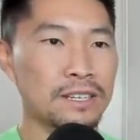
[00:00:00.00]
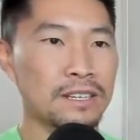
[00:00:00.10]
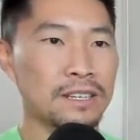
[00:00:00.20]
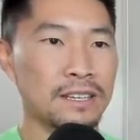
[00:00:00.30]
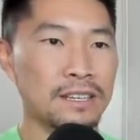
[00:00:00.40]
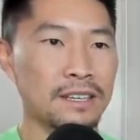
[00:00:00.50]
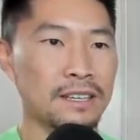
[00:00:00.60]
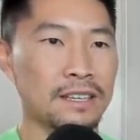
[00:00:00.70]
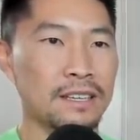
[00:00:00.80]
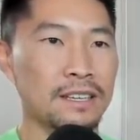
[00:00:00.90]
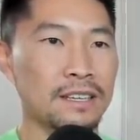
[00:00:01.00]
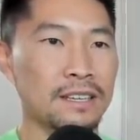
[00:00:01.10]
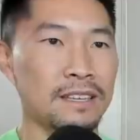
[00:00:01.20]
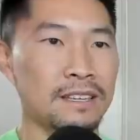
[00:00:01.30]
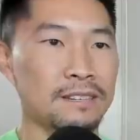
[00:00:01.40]

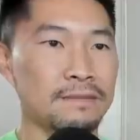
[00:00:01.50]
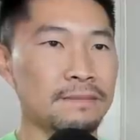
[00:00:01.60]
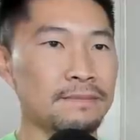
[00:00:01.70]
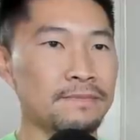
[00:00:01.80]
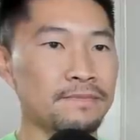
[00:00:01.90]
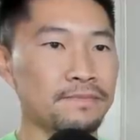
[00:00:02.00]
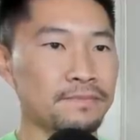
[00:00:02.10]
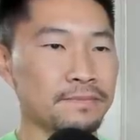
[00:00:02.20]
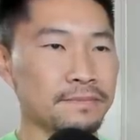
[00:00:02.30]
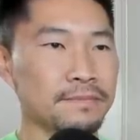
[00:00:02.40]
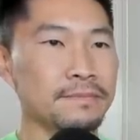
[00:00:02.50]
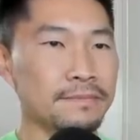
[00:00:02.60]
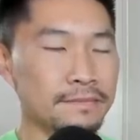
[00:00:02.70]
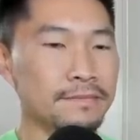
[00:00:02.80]
(silence)